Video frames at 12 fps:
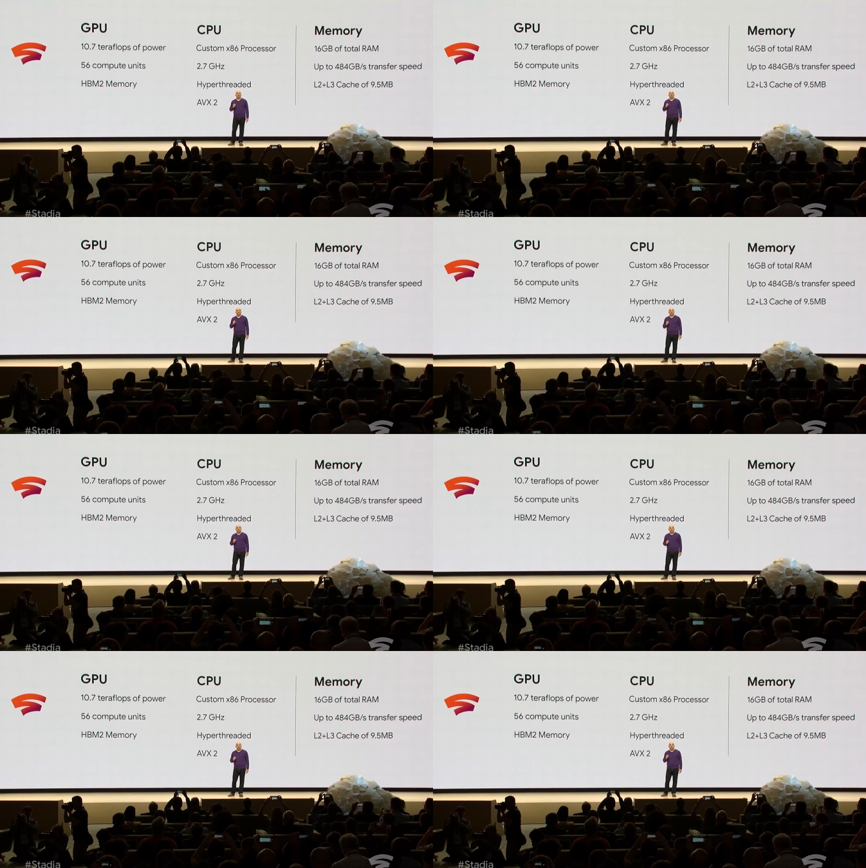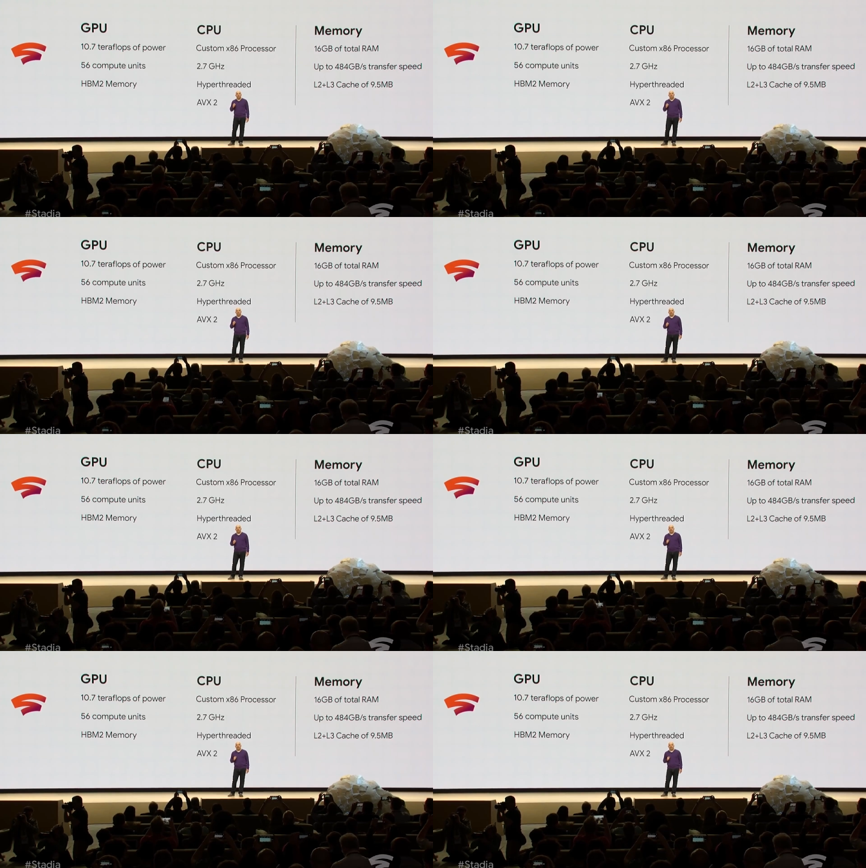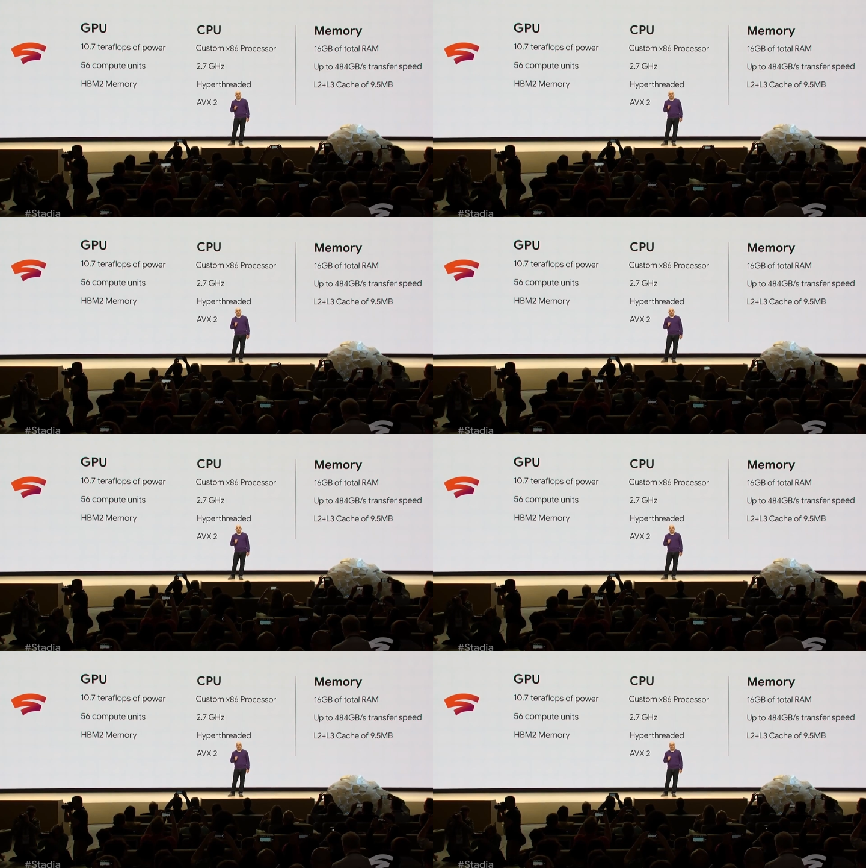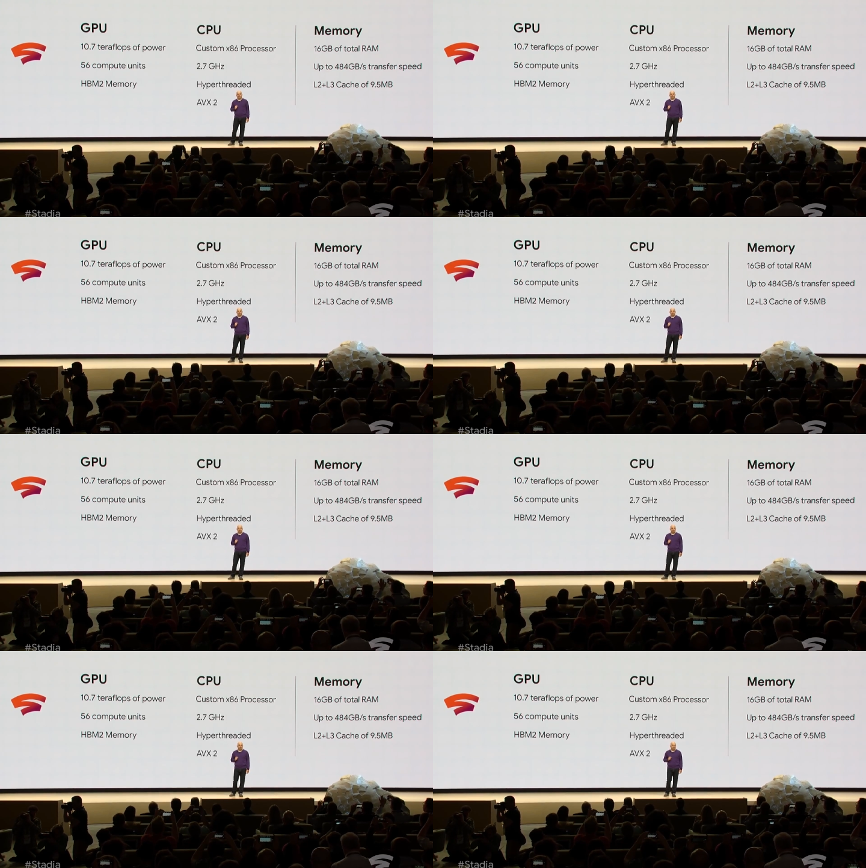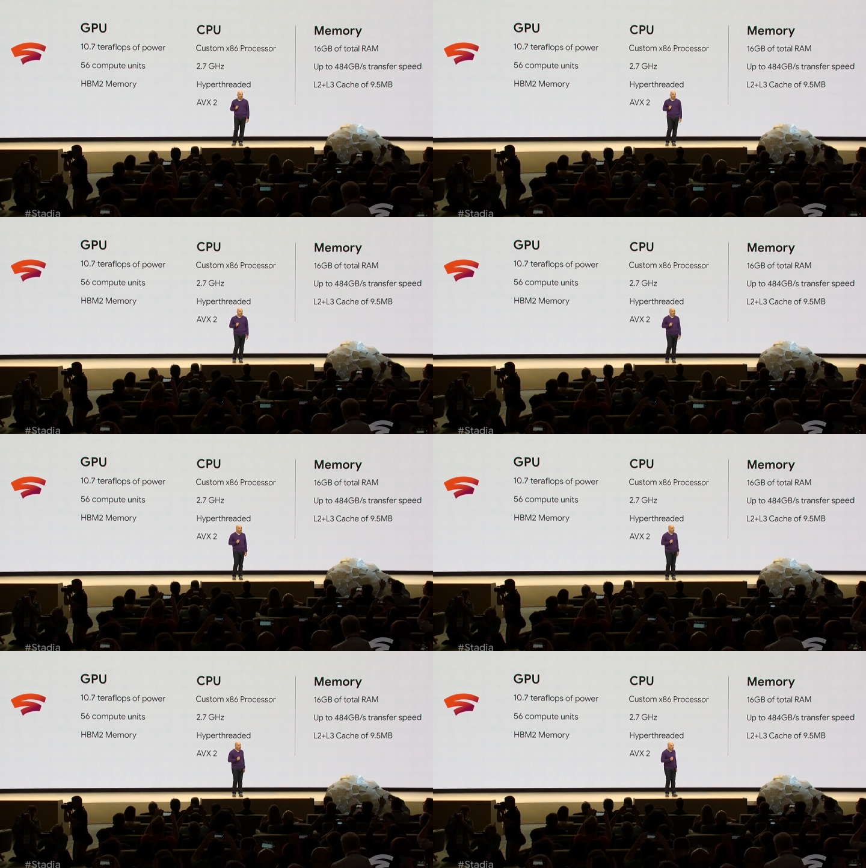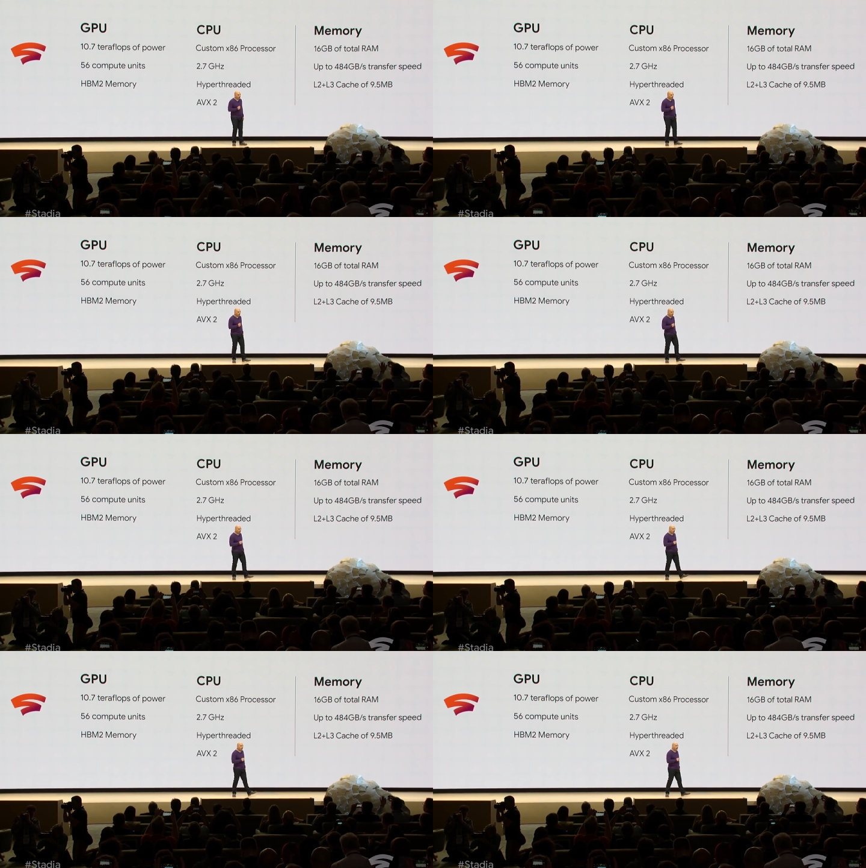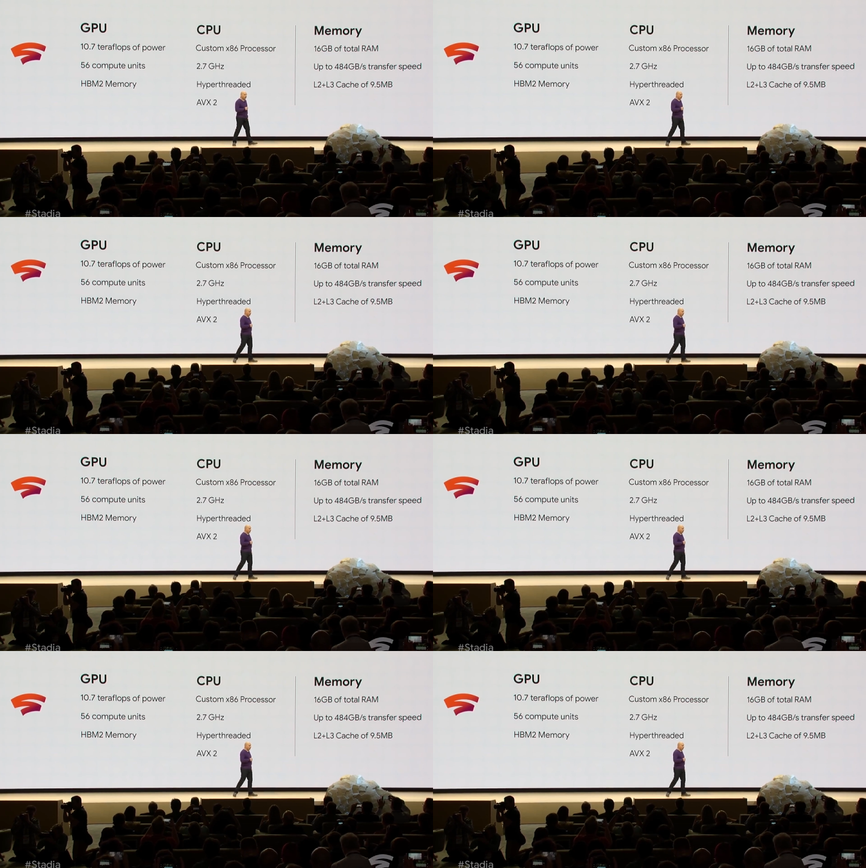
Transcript: (no speaker visible)